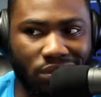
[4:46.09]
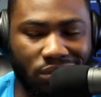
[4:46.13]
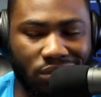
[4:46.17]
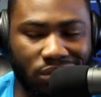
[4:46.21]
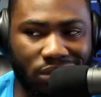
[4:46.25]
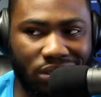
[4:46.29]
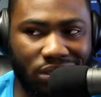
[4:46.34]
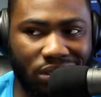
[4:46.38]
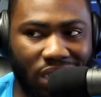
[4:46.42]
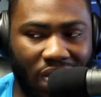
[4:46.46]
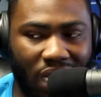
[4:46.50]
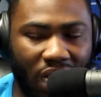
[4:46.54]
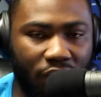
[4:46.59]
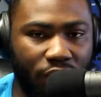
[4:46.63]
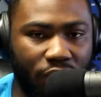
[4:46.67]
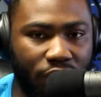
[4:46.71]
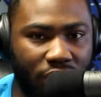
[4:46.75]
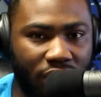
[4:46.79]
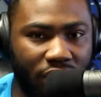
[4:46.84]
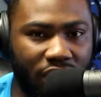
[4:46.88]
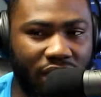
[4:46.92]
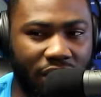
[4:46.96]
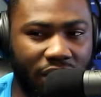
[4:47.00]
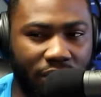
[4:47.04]
Not
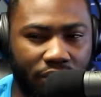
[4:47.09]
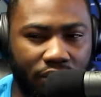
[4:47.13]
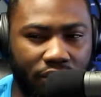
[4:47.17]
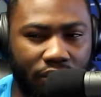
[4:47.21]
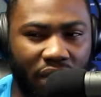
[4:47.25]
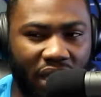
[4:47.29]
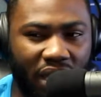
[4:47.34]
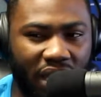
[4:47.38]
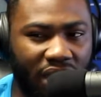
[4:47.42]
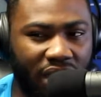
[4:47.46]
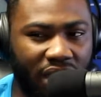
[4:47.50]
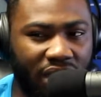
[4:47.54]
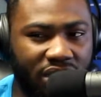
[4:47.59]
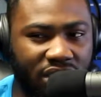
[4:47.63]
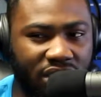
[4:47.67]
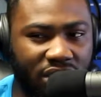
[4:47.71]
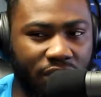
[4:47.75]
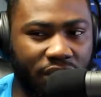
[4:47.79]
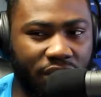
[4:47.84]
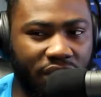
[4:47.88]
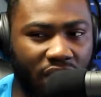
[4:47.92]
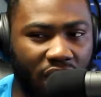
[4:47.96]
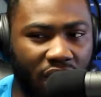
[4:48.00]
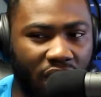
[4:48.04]
really many, to
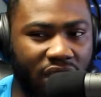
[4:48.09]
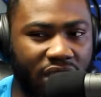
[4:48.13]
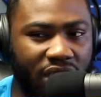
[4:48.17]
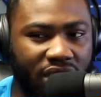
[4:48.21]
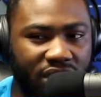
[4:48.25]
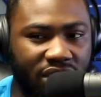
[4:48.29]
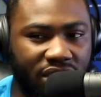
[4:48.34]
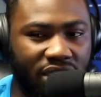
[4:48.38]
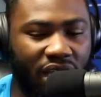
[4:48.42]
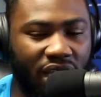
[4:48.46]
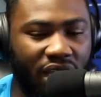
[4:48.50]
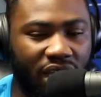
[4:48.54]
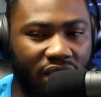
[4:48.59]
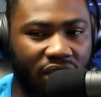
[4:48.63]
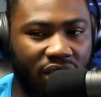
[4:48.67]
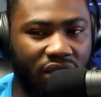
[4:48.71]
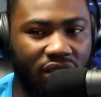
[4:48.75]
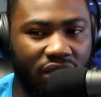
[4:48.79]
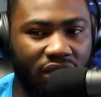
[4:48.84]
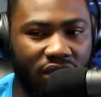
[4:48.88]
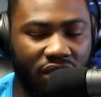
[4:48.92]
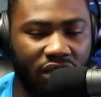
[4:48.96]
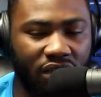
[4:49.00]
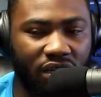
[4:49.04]
be honest. Like,
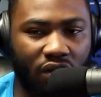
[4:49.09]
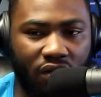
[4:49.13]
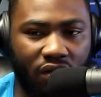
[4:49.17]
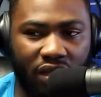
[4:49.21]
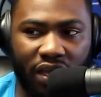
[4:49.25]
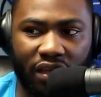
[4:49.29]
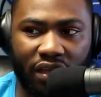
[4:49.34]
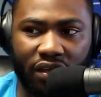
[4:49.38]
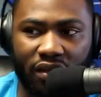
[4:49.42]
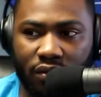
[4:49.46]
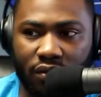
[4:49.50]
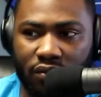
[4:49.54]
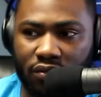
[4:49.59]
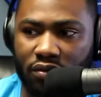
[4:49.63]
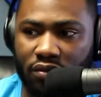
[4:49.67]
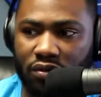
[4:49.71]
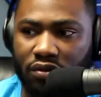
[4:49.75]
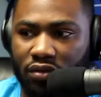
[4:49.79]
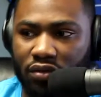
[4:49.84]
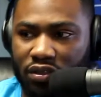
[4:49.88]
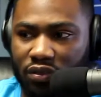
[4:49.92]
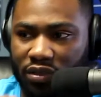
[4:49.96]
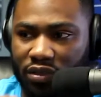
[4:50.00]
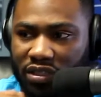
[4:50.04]
okay,
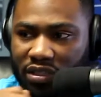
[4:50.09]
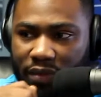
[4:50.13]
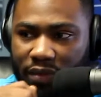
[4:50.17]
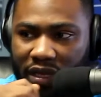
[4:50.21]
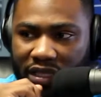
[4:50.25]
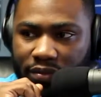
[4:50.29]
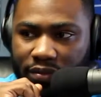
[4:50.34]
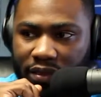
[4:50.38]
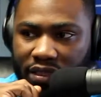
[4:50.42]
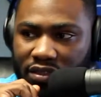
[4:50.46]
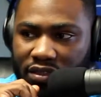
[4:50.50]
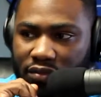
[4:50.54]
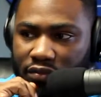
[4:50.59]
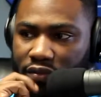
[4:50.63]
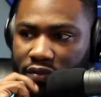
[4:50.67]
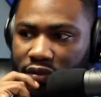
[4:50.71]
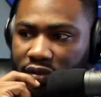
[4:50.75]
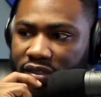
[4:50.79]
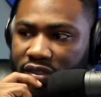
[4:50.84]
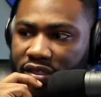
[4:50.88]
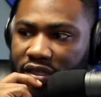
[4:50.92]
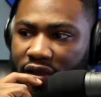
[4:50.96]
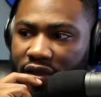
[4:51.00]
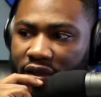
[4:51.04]
who's went to back-to-back Super
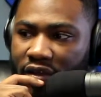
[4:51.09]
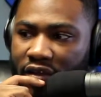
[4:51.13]
Bowls?